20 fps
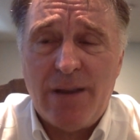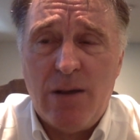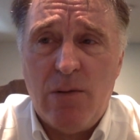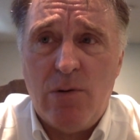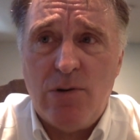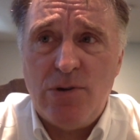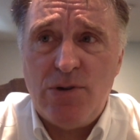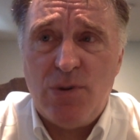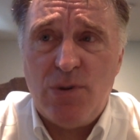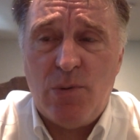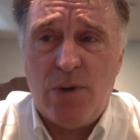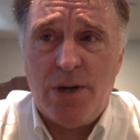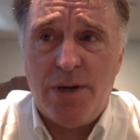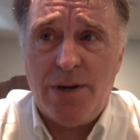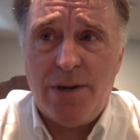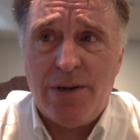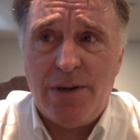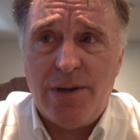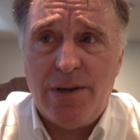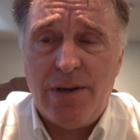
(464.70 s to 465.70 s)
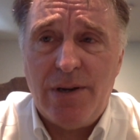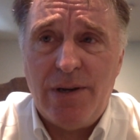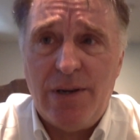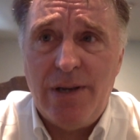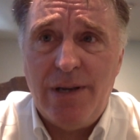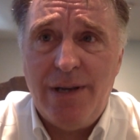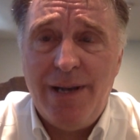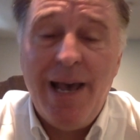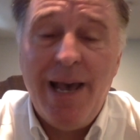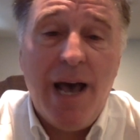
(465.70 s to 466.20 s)
What was the one?
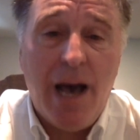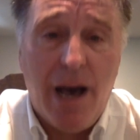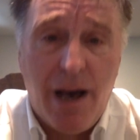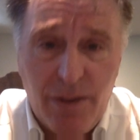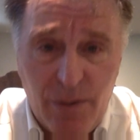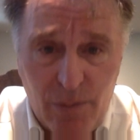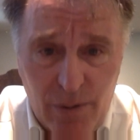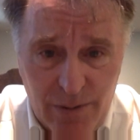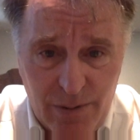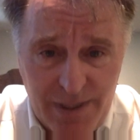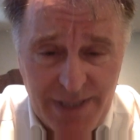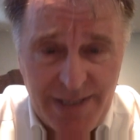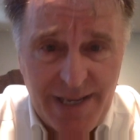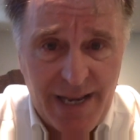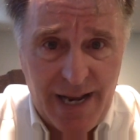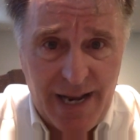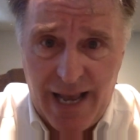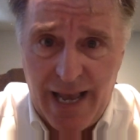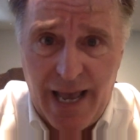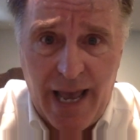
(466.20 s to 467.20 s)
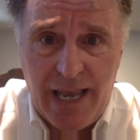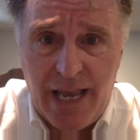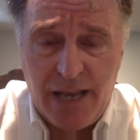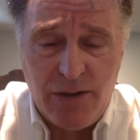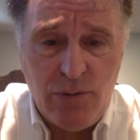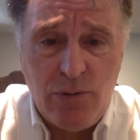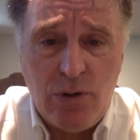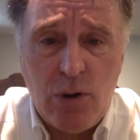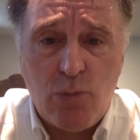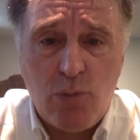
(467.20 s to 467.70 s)
Oh, the one where I said I
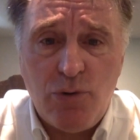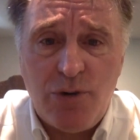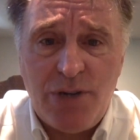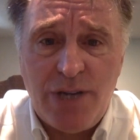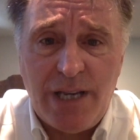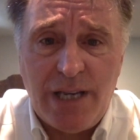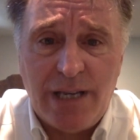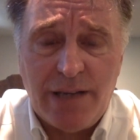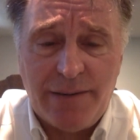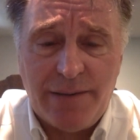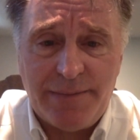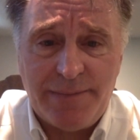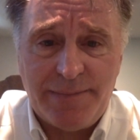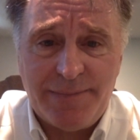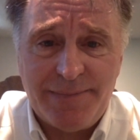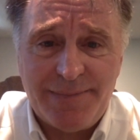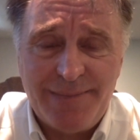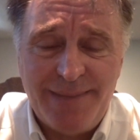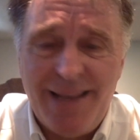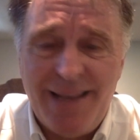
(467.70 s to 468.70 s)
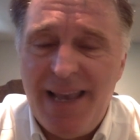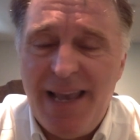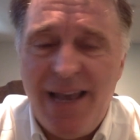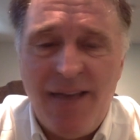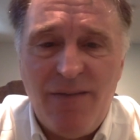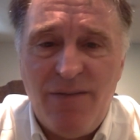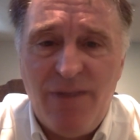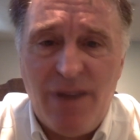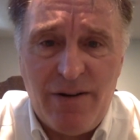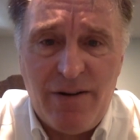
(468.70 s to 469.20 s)
do no routine.
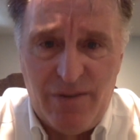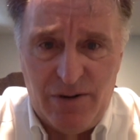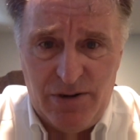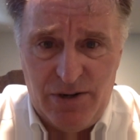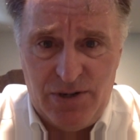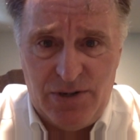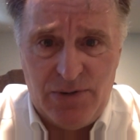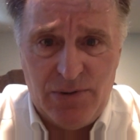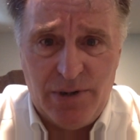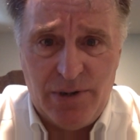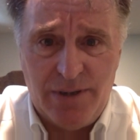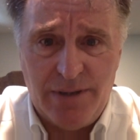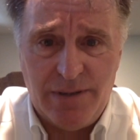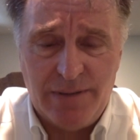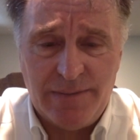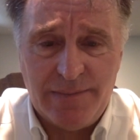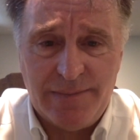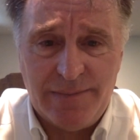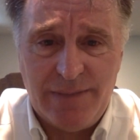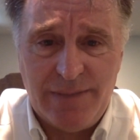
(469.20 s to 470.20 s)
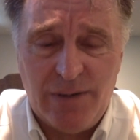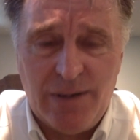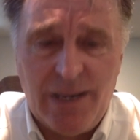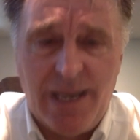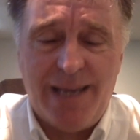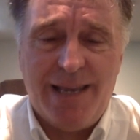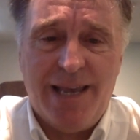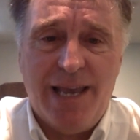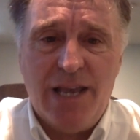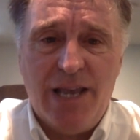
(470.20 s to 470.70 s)
Very, very distorted.
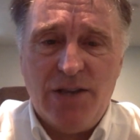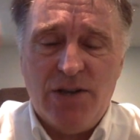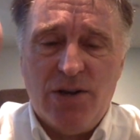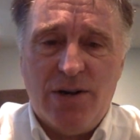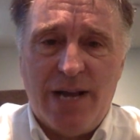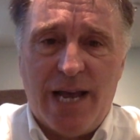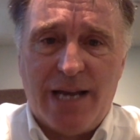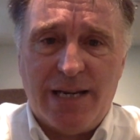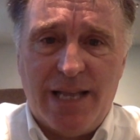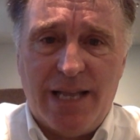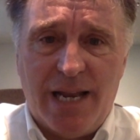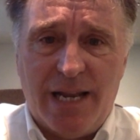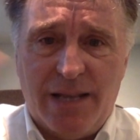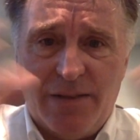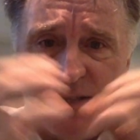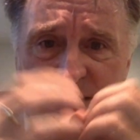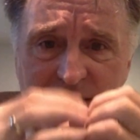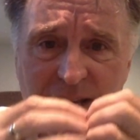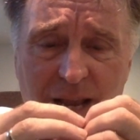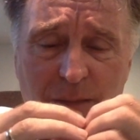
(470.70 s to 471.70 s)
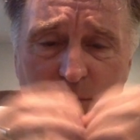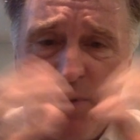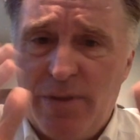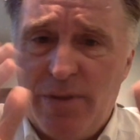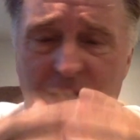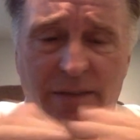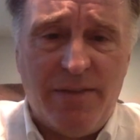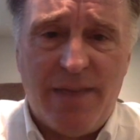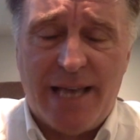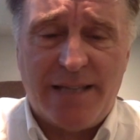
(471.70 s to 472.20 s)
Okay? You're not getting the timbre.
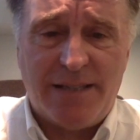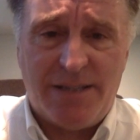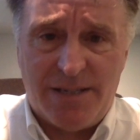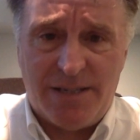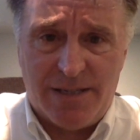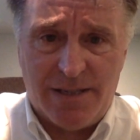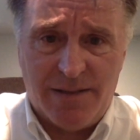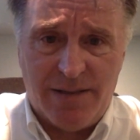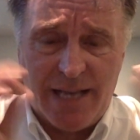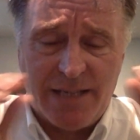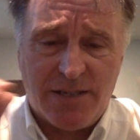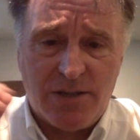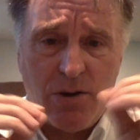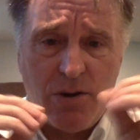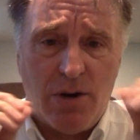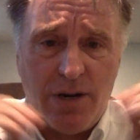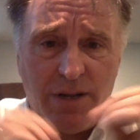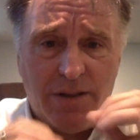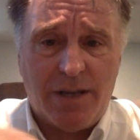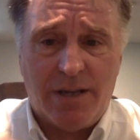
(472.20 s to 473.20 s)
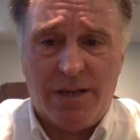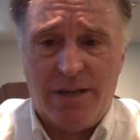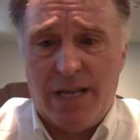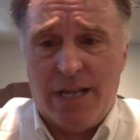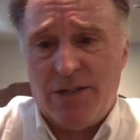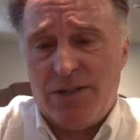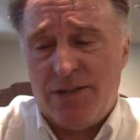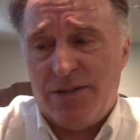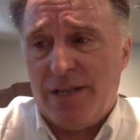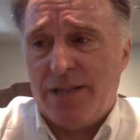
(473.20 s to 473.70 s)
That's gone in the
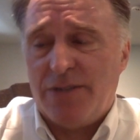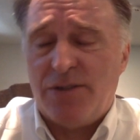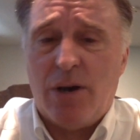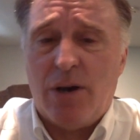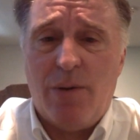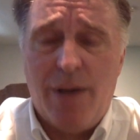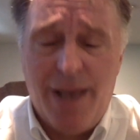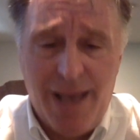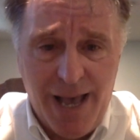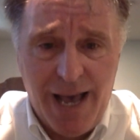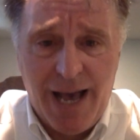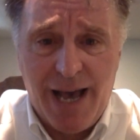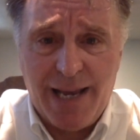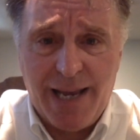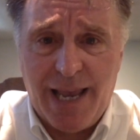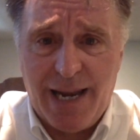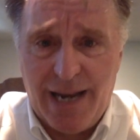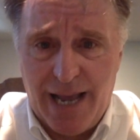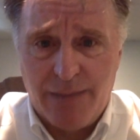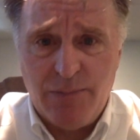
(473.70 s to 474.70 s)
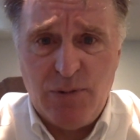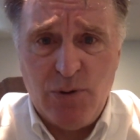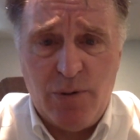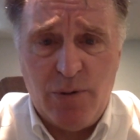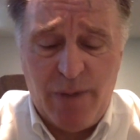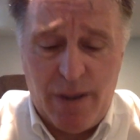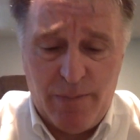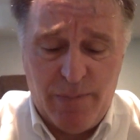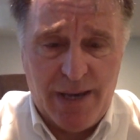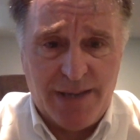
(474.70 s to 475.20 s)
condensed thing. So, again, I'm doing
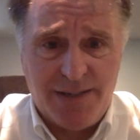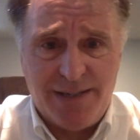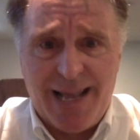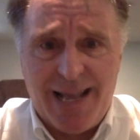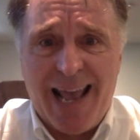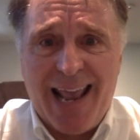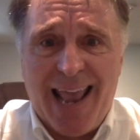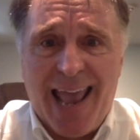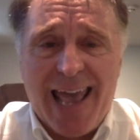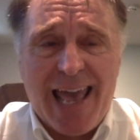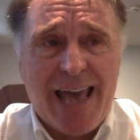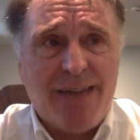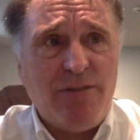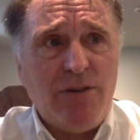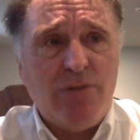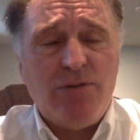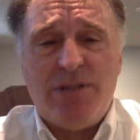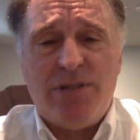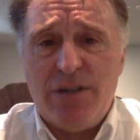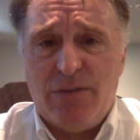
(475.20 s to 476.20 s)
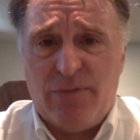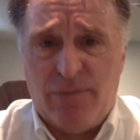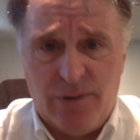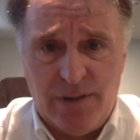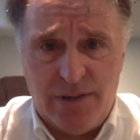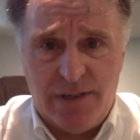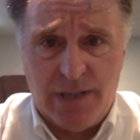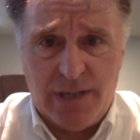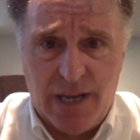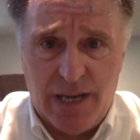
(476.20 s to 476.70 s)
my best. I have used
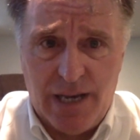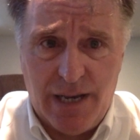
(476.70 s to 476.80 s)
different